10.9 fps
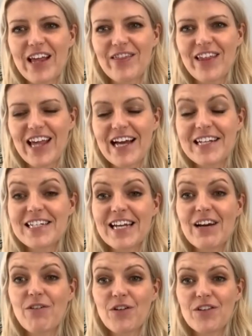the
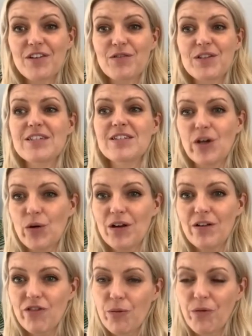idea or the soul
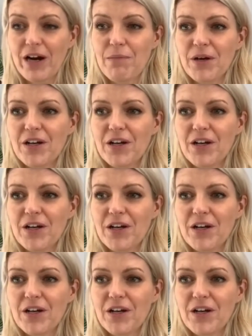of your brand,